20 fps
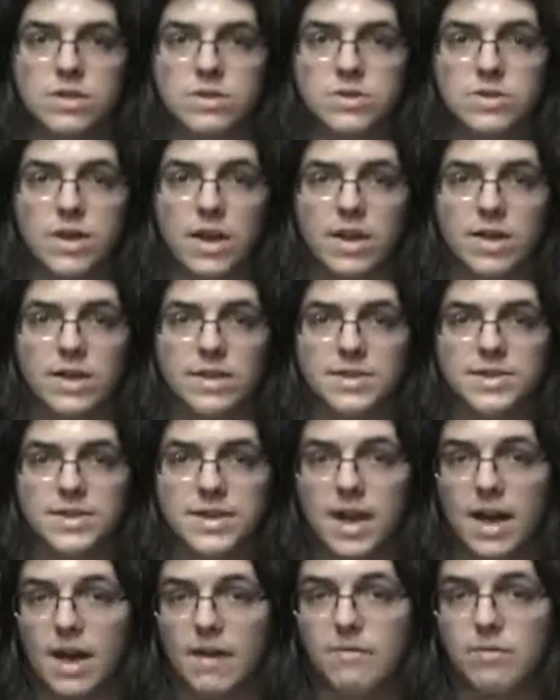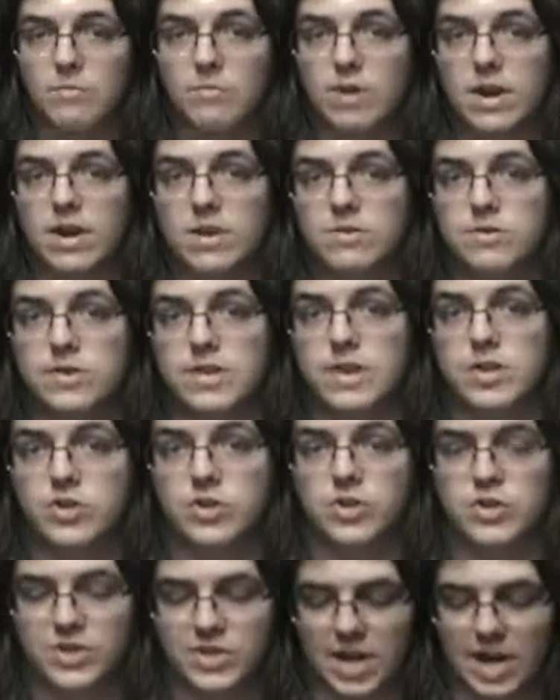So now you can see I have the radio
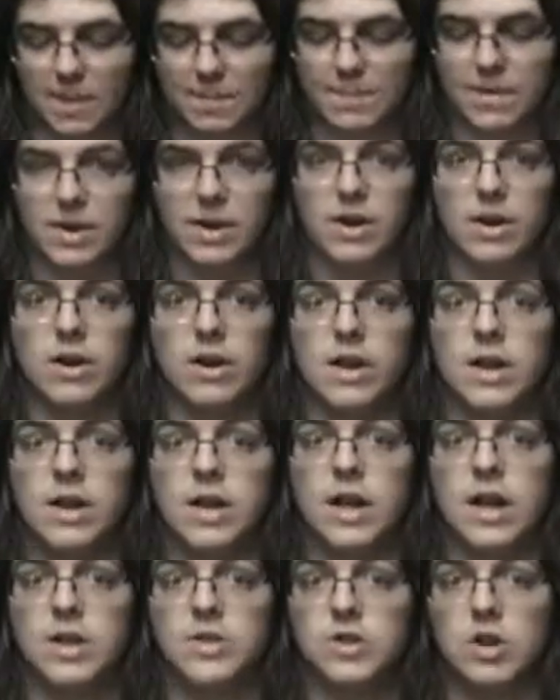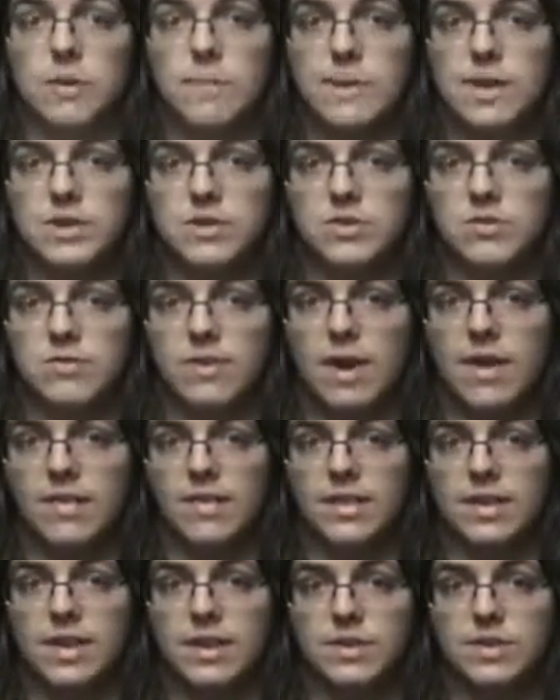station set up here. It's all based
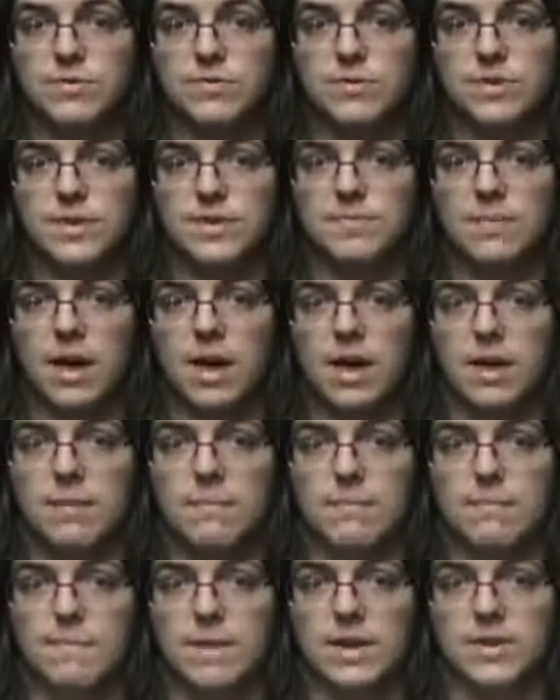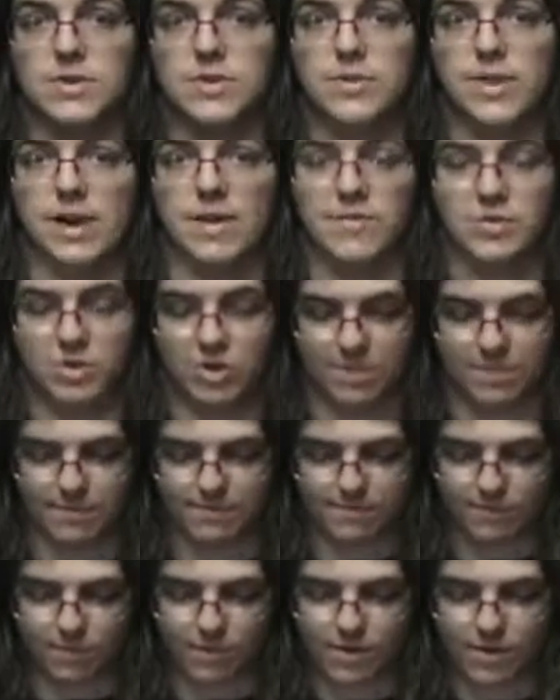around this, which is my mixer that I've showed
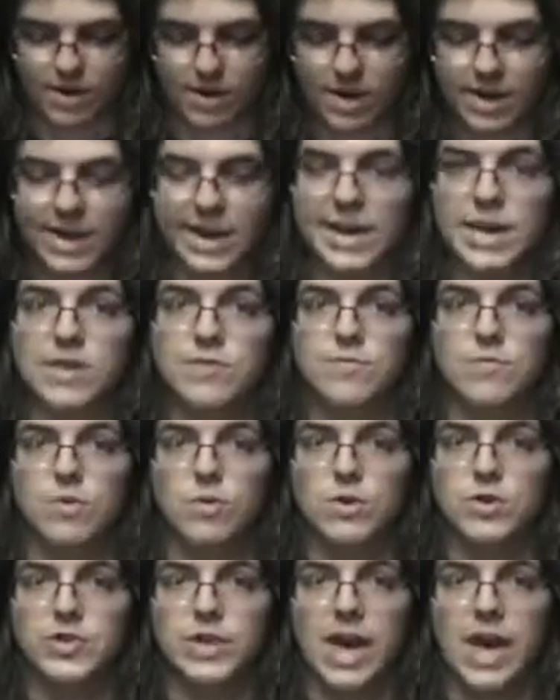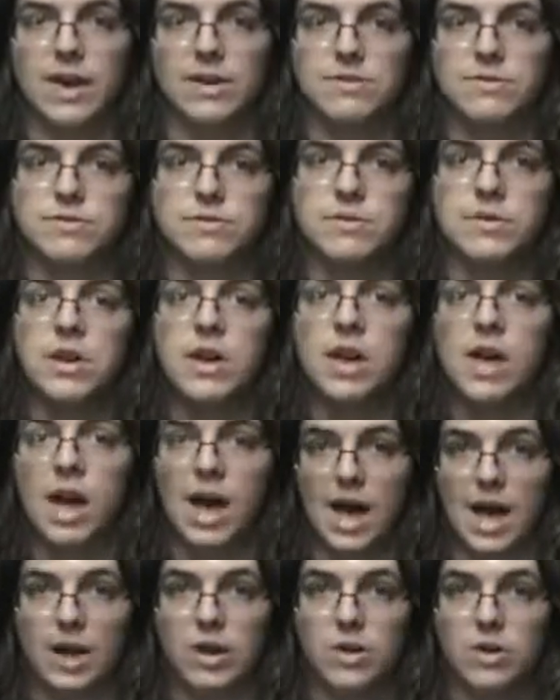before. It has 4 channels.
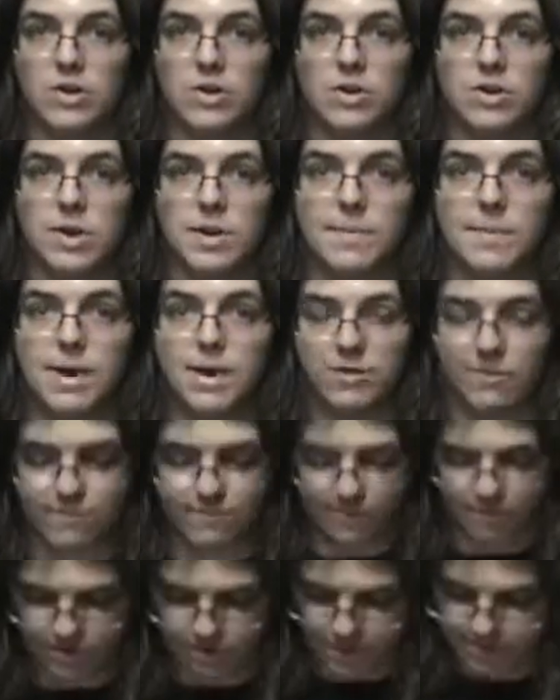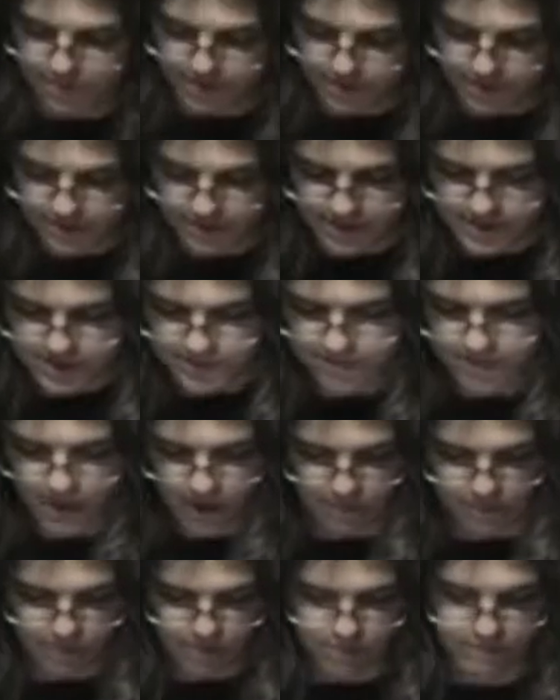I could hook a microphone up into this, but
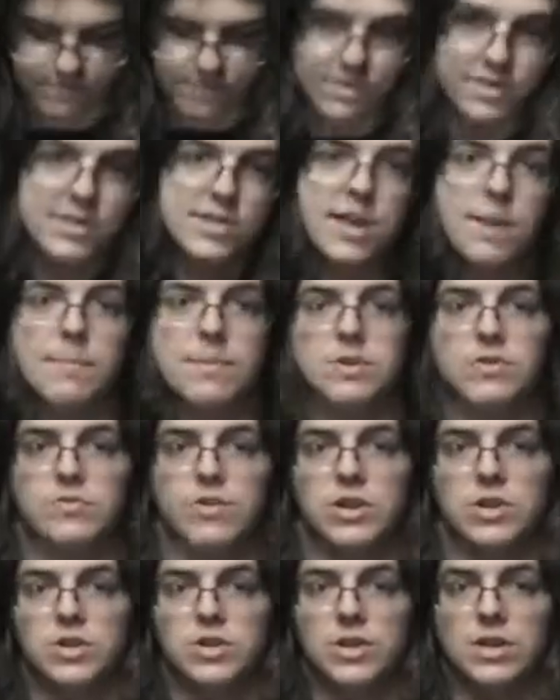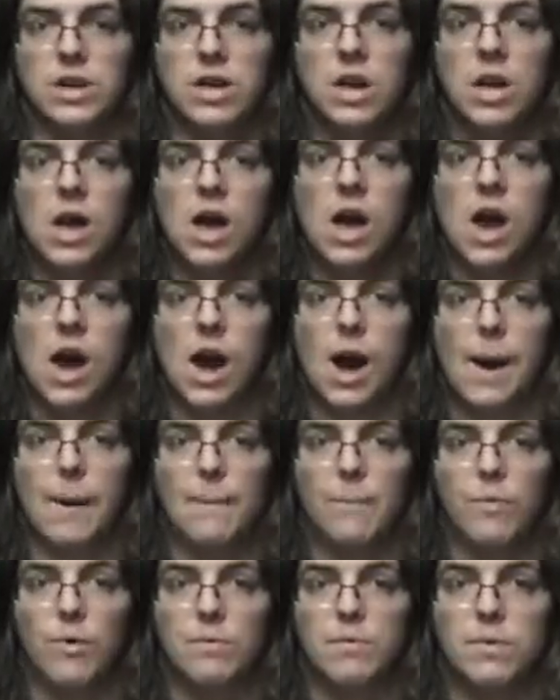I won't for this demonstration.
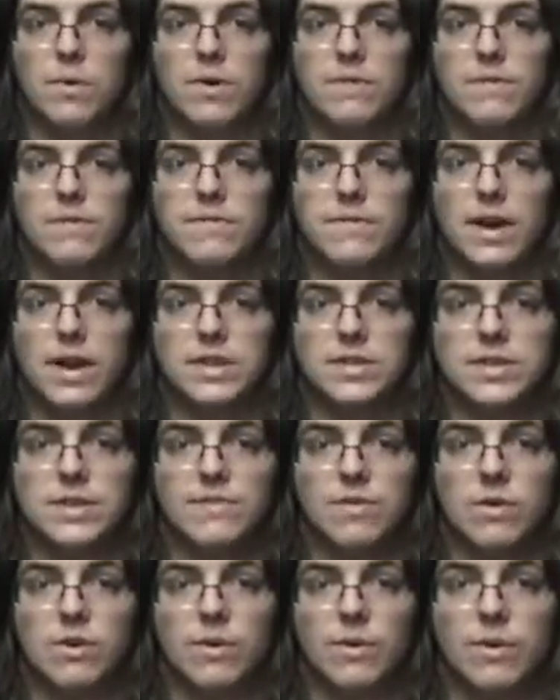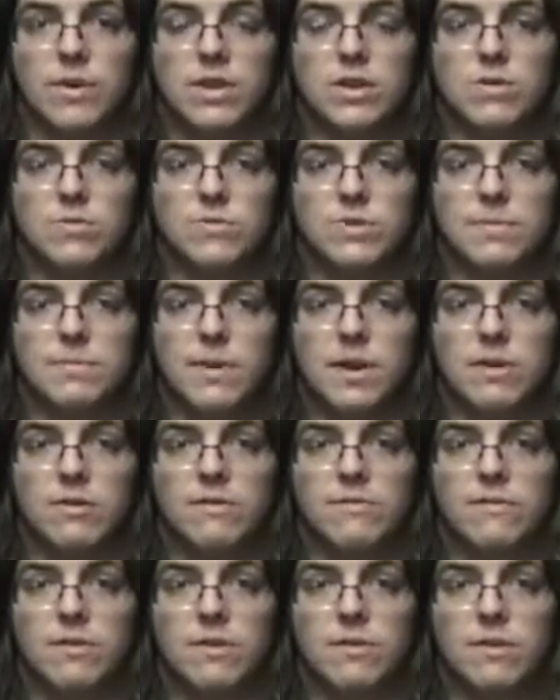One word of advice: if you're going to use a
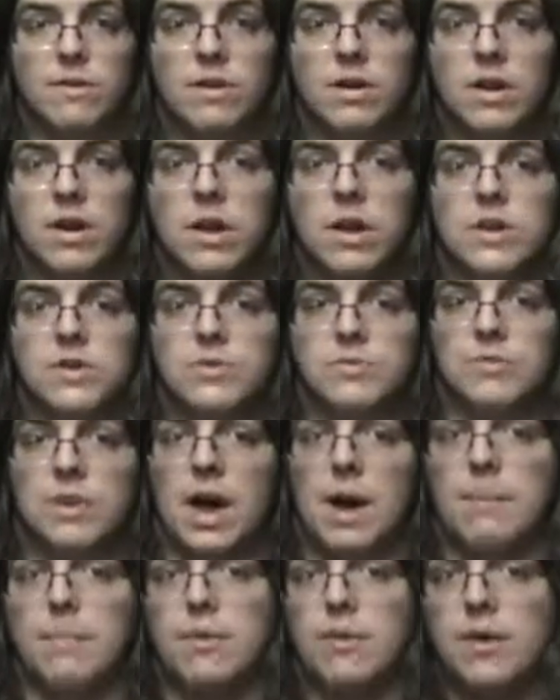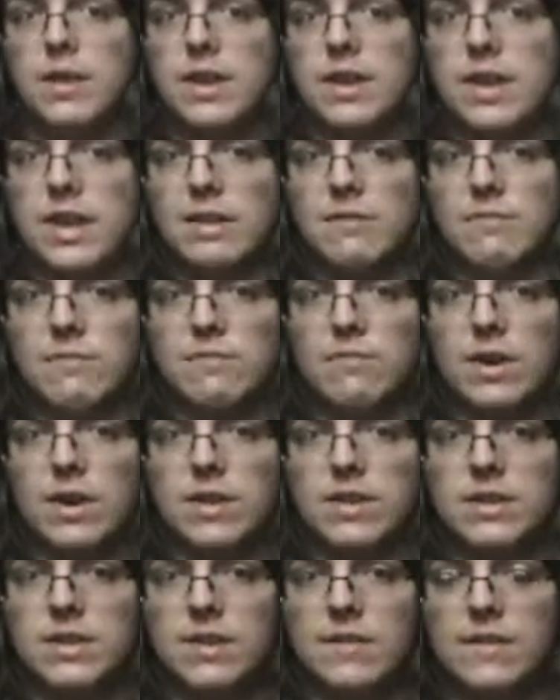microphone, do not put it in
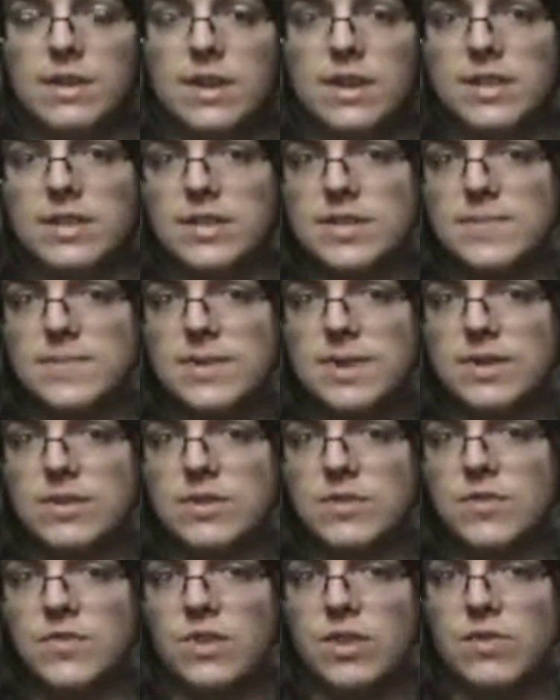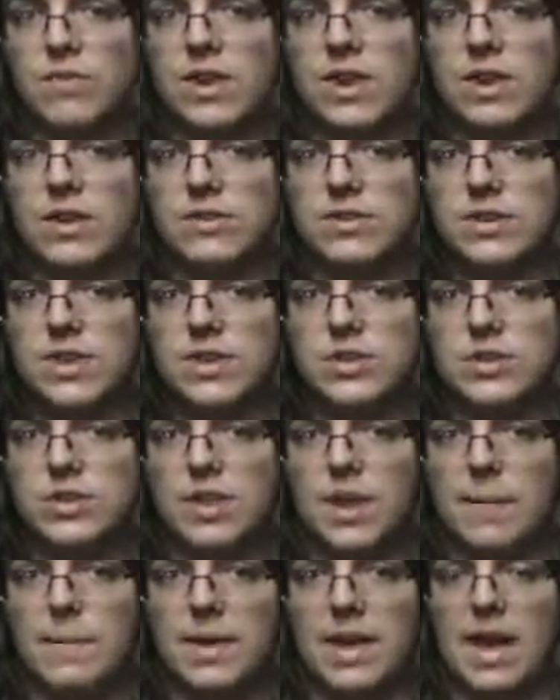front of any of the speakers for your radio station
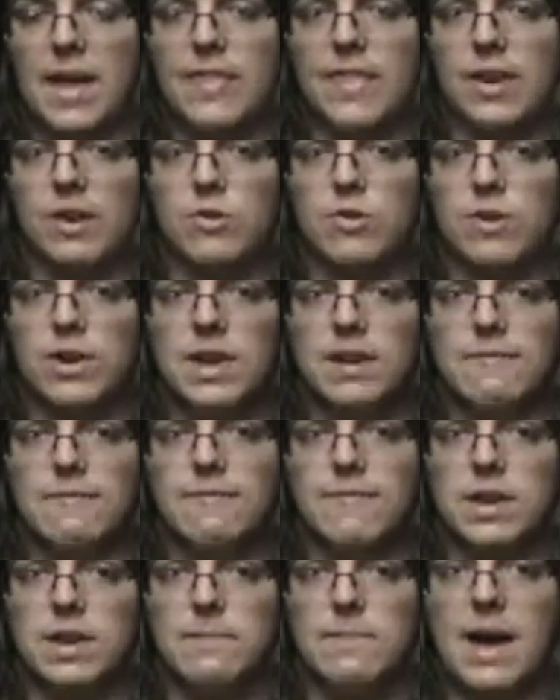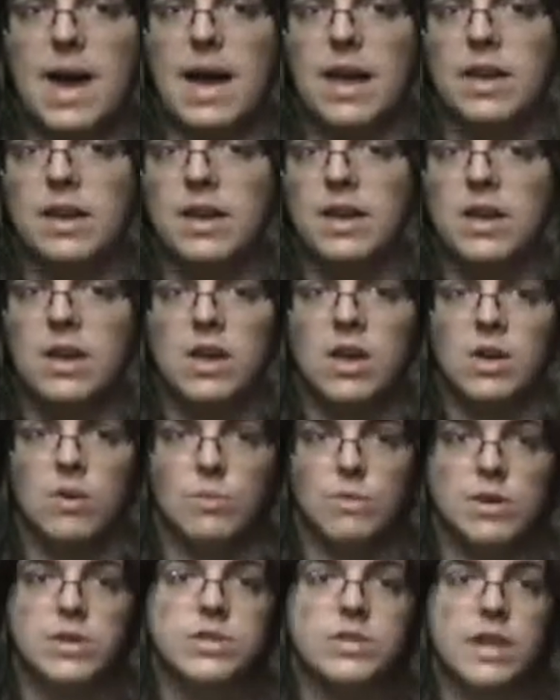coming out. That'll create feedback,
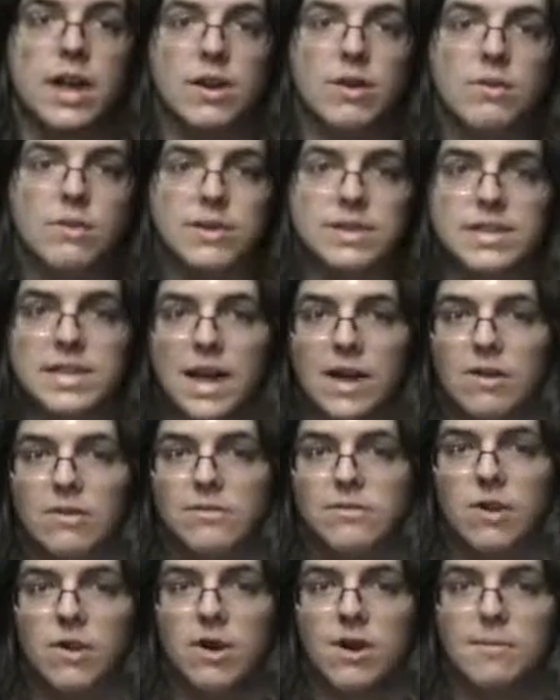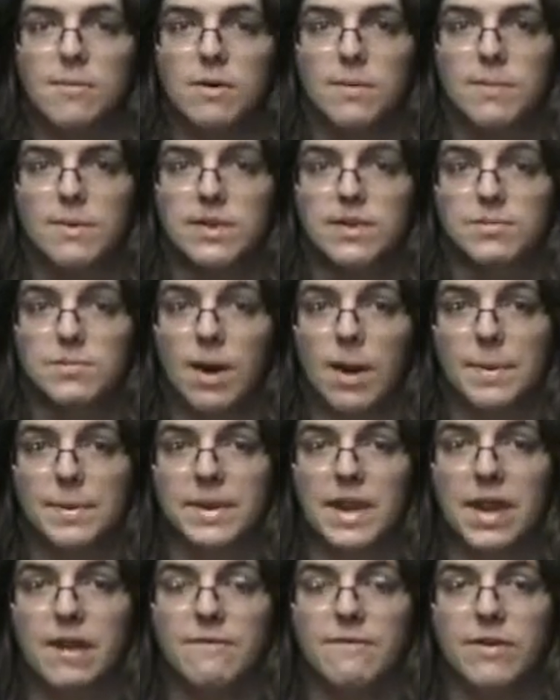which not only sounds horrible, but it's probably
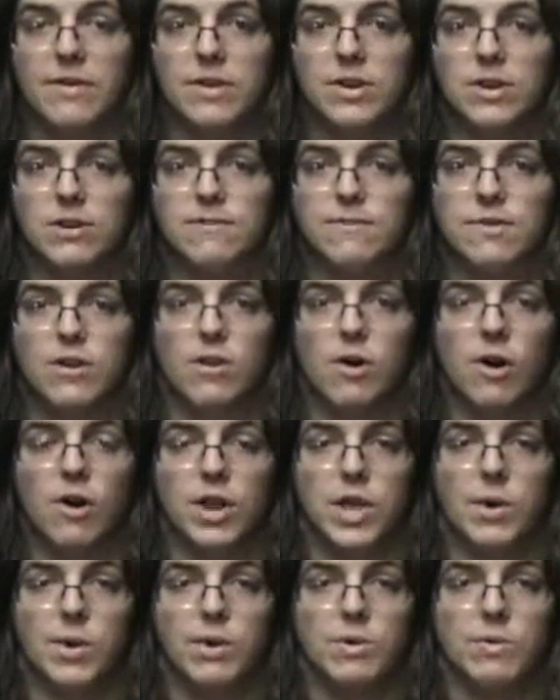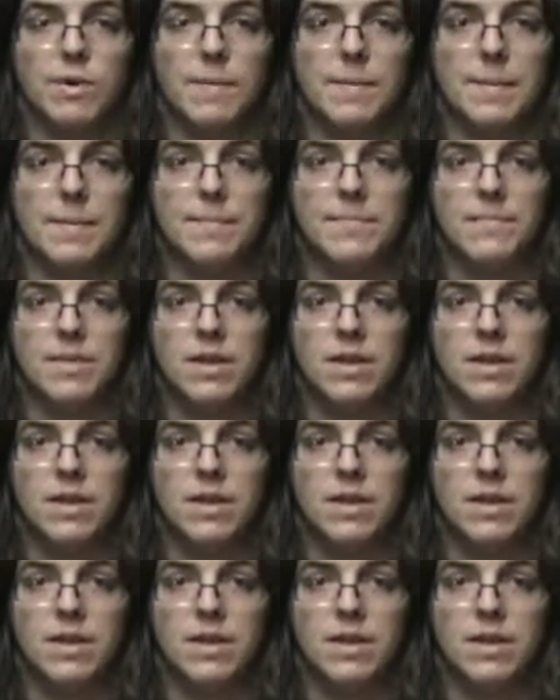not very good for your audio equipment.